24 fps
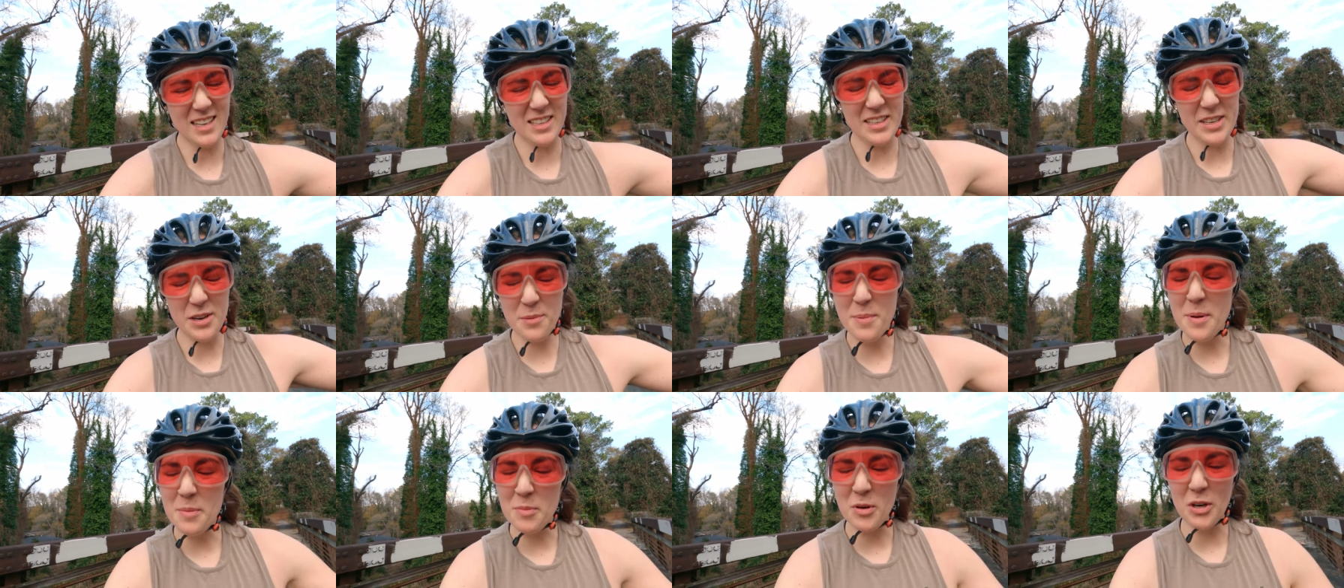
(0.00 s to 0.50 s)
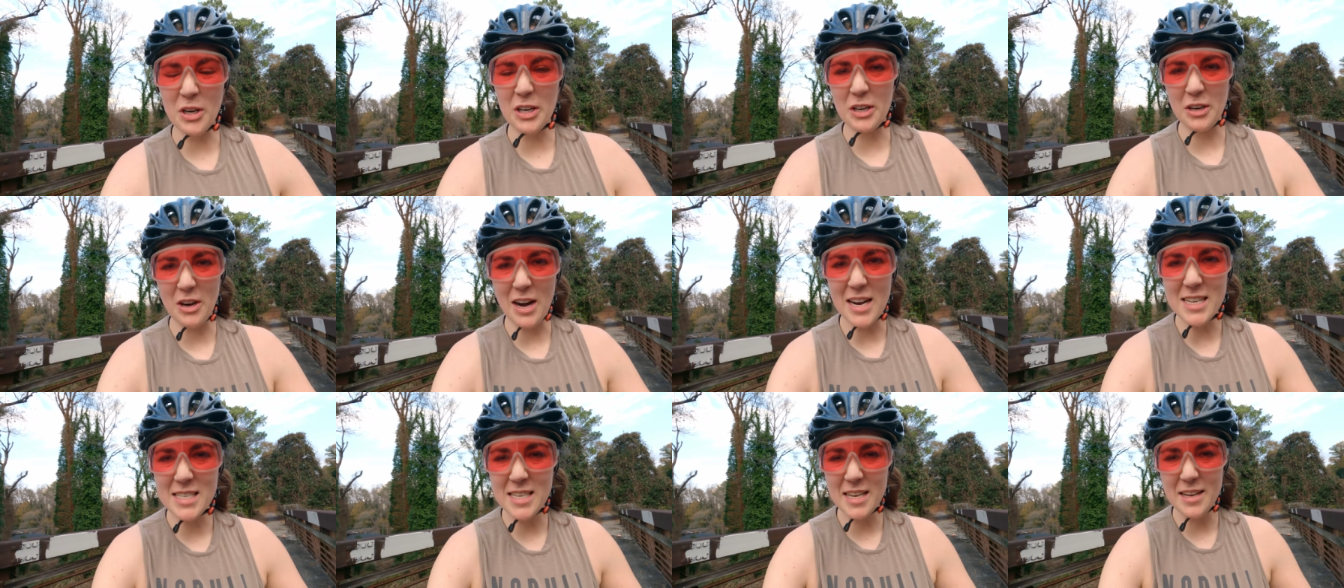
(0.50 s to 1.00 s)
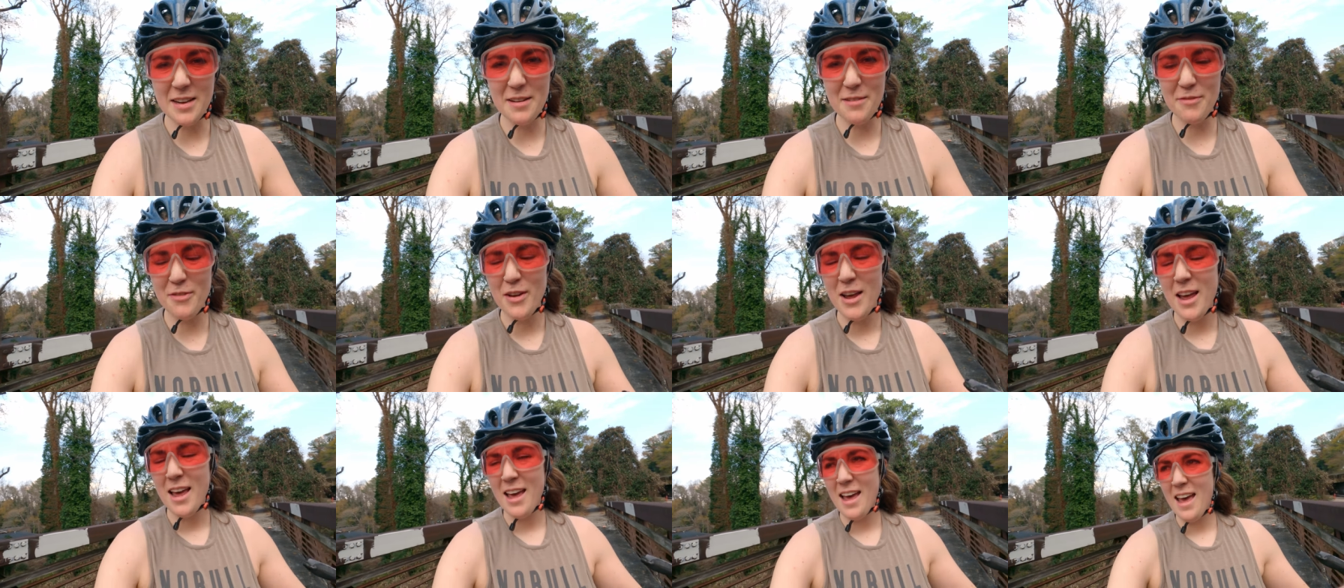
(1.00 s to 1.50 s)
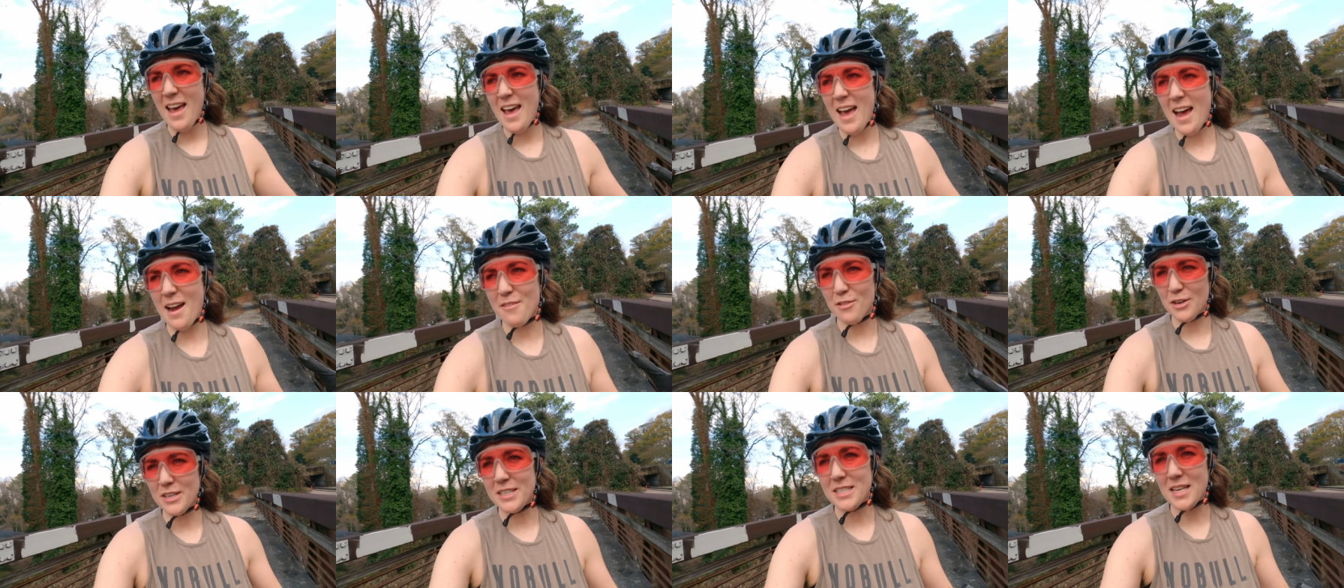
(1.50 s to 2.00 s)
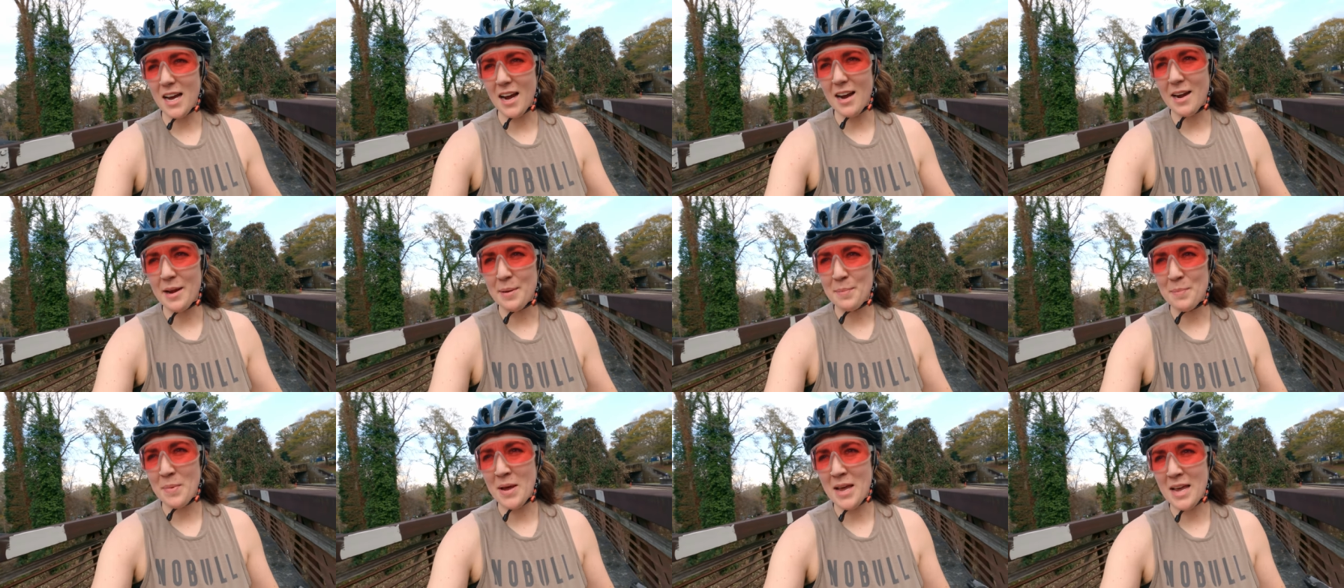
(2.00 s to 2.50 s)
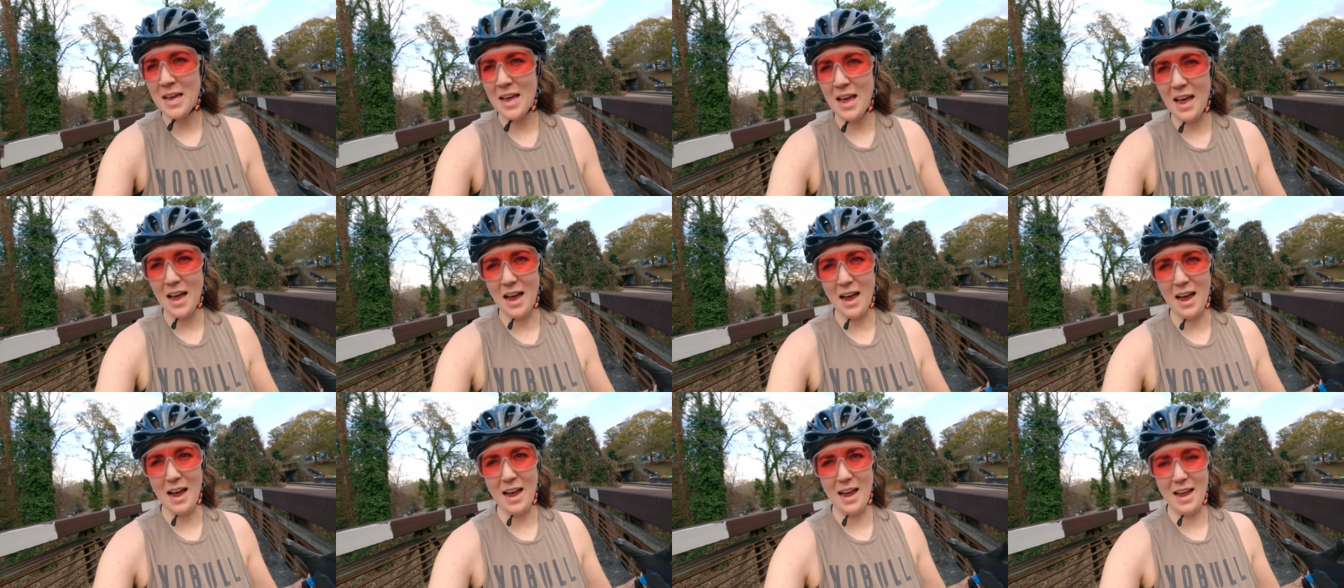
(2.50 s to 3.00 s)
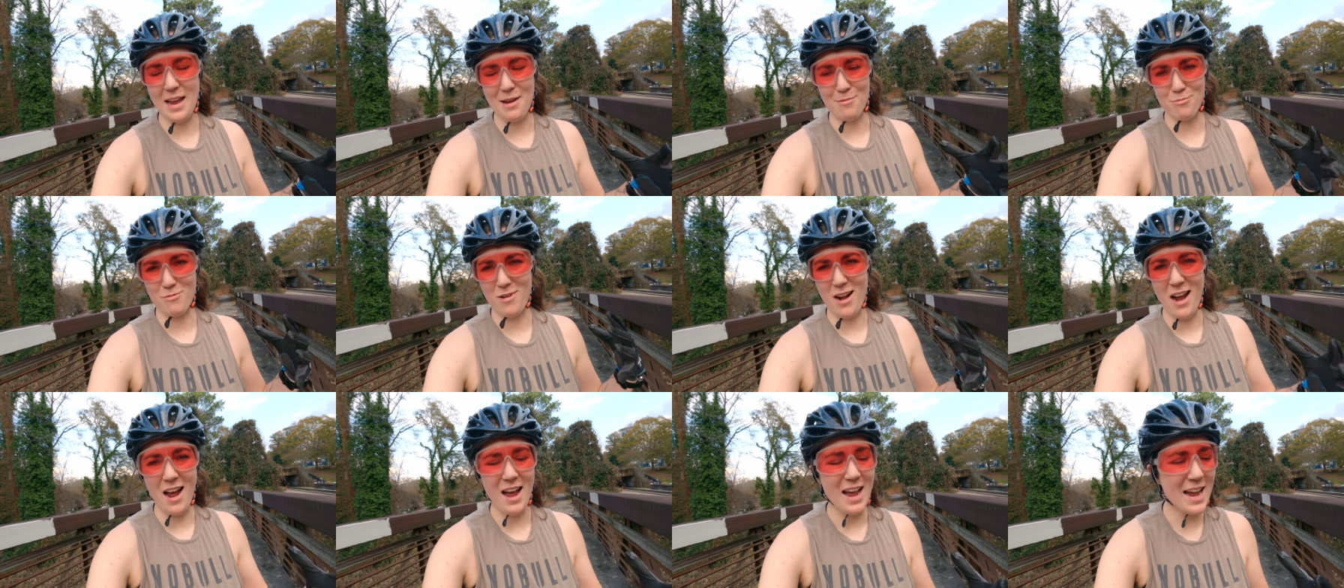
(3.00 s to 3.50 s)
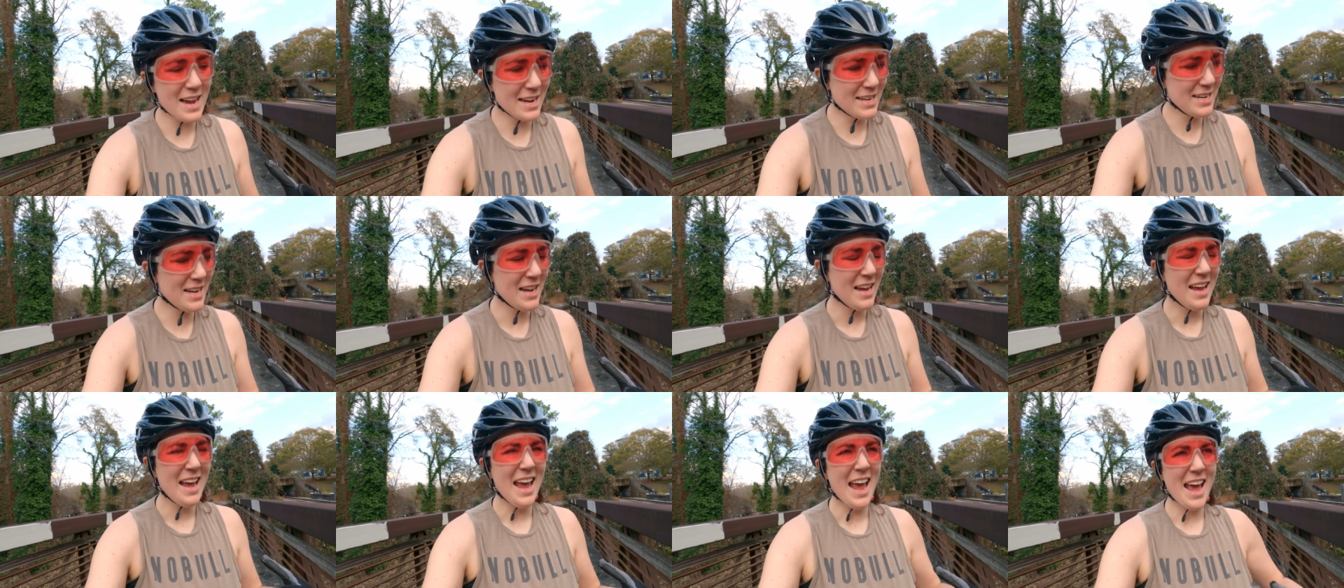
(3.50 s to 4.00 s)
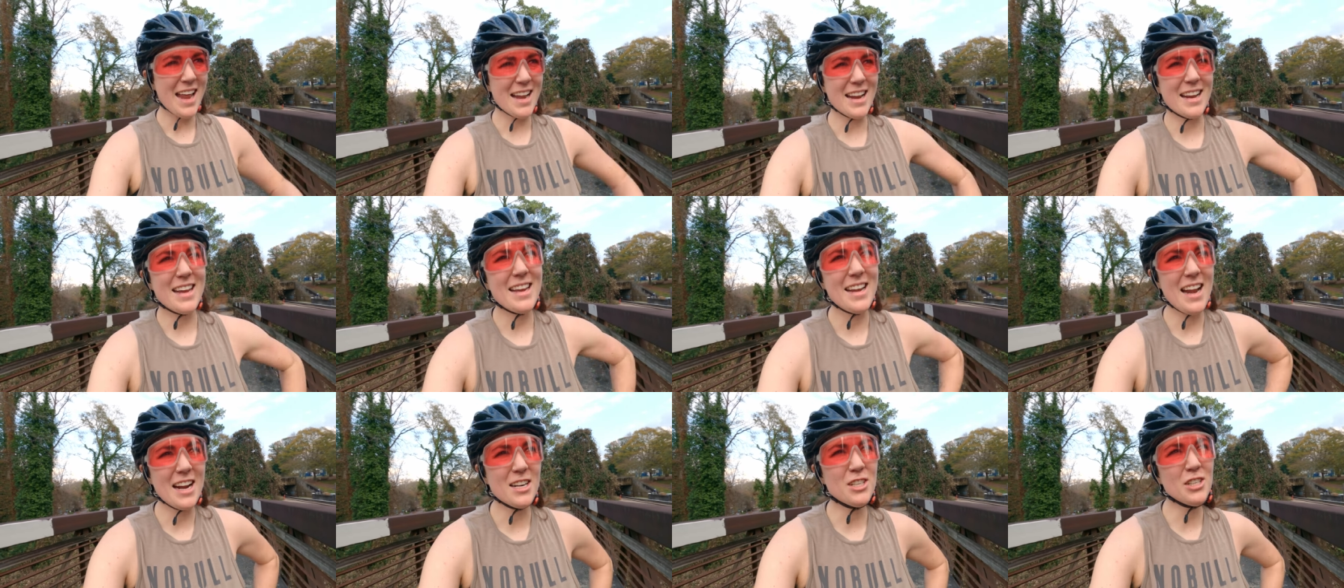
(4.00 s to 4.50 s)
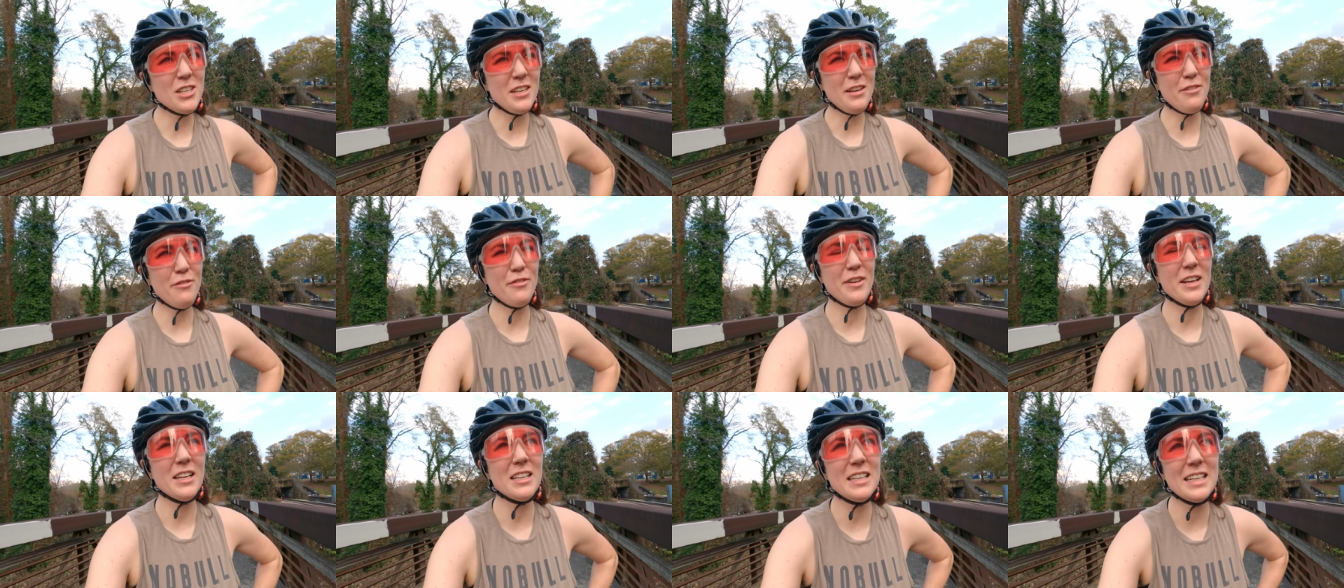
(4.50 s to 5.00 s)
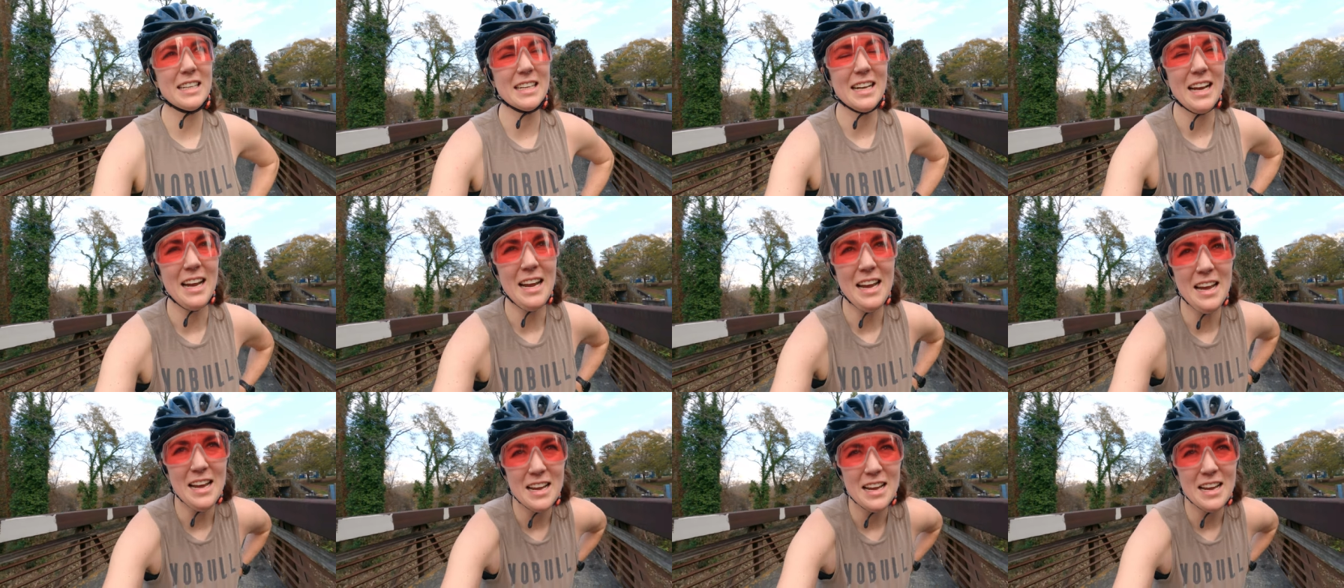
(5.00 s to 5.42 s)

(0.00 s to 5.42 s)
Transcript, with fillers: and a little bit more aggressive every time I ride. And I can actually feel it.